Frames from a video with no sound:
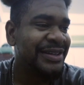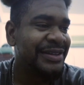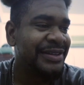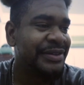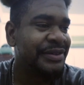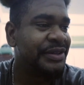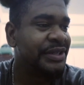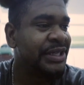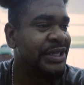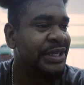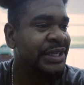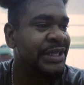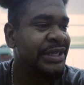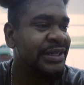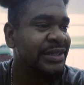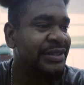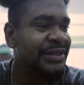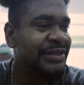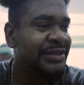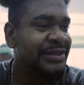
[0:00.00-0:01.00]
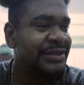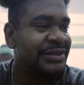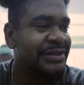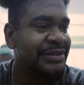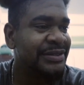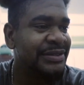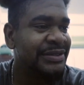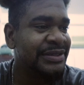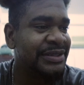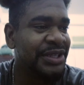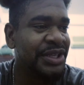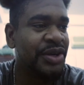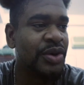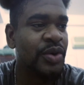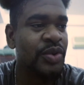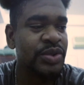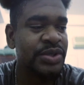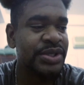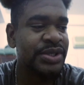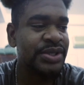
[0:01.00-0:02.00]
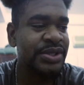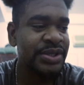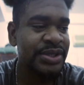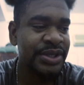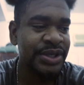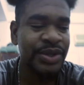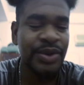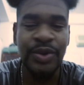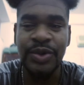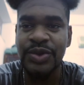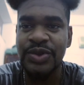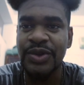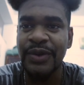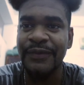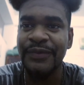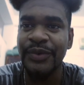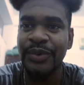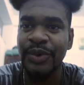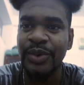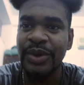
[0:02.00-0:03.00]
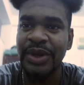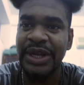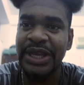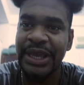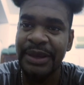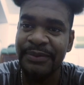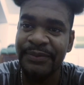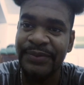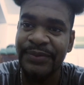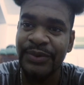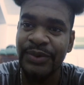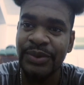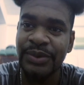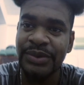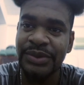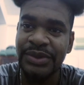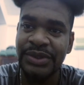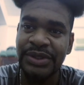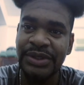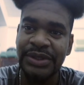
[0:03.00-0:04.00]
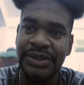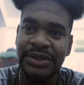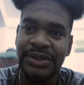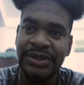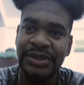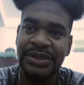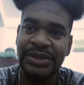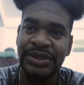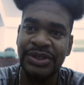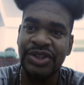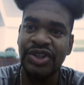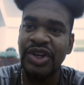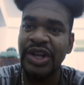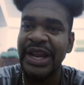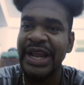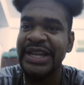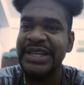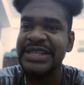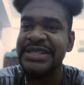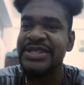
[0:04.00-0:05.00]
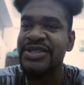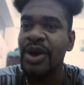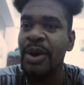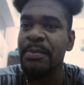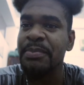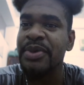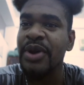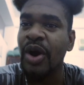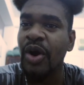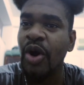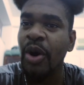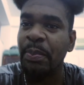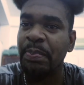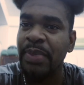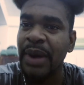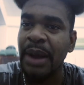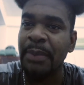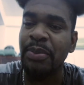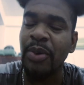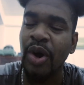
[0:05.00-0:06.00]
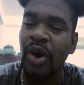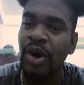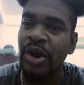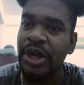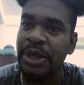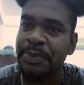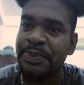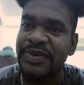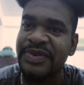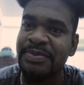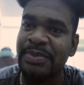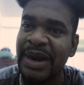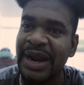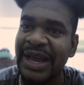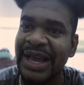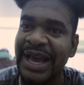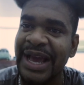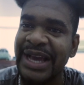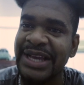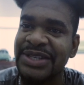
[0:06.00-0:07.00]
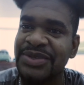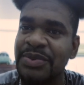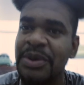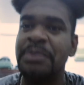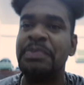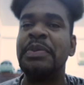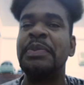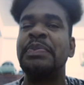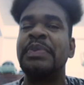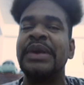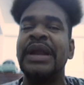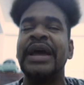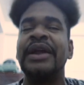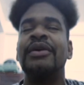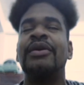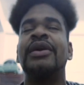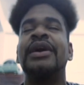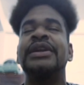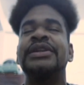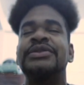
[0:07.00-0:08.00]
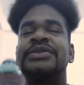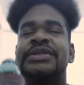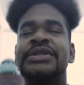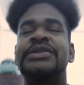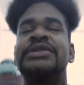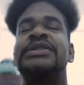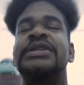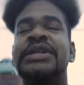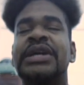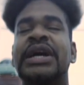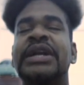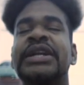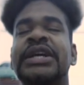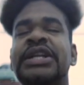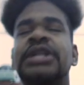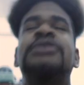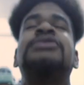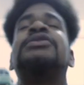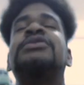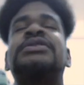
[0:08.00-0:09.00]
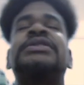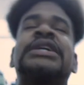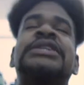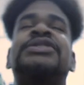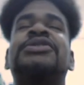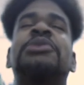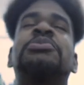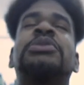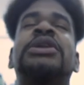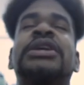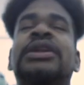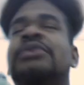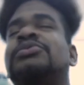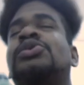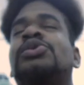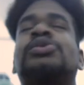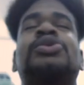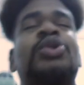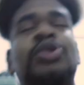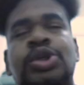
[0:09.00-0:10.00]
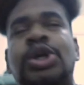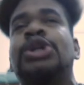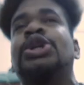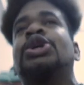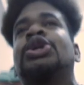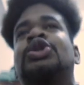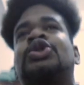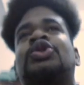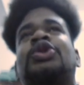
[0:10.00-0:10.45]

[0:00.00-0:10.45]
Really, the ghost of the Rona came through. You know, like the zombie apocalypse, guys, when people lie down and you see things and then they just start trembling and they just